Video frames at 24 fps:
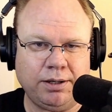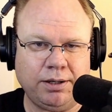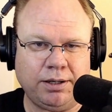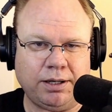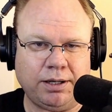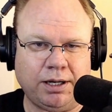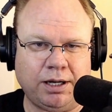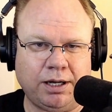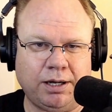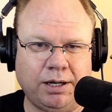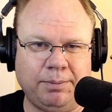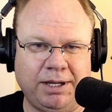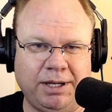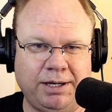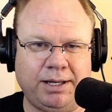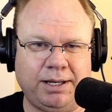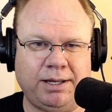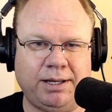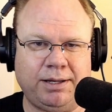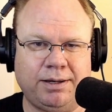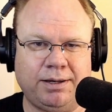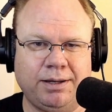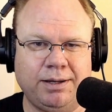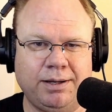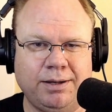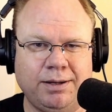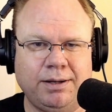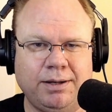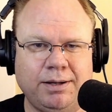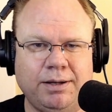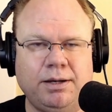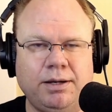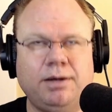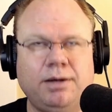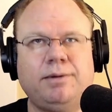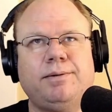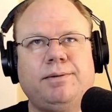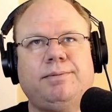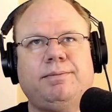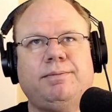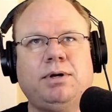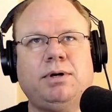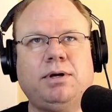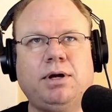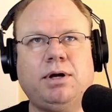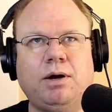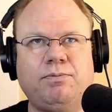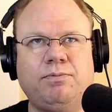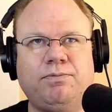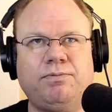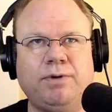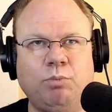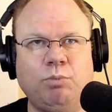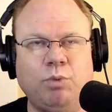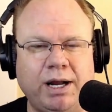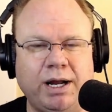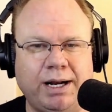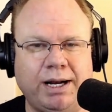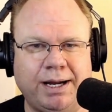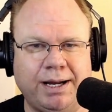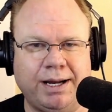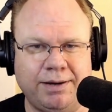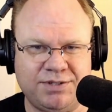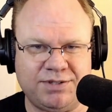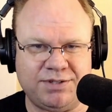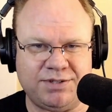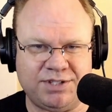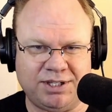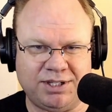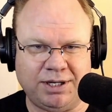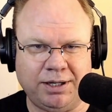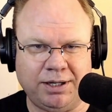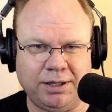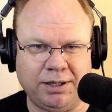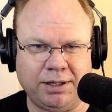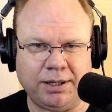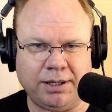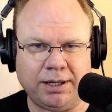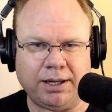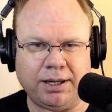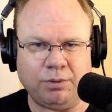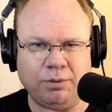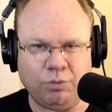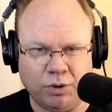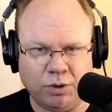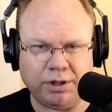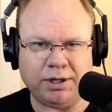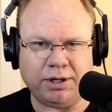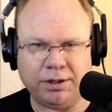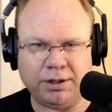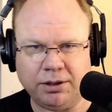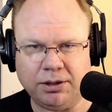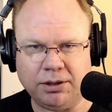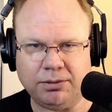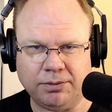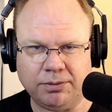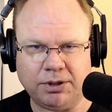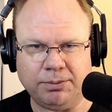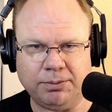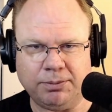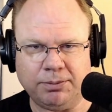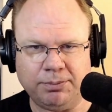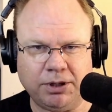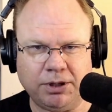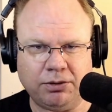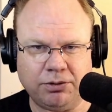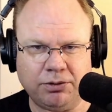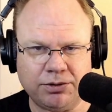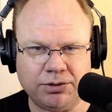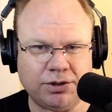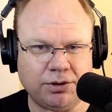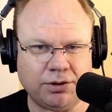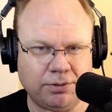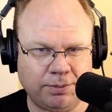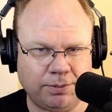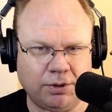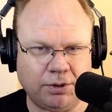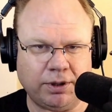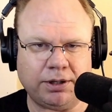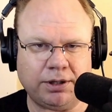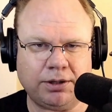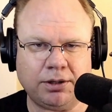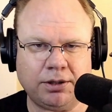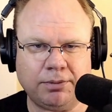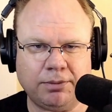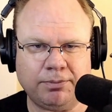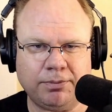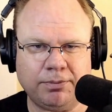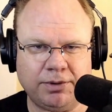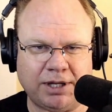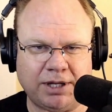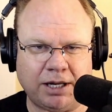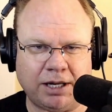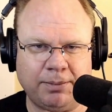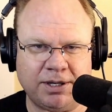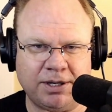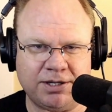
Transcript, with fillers: I mean, it, from what I've seen, and I work in computers to a point, um, database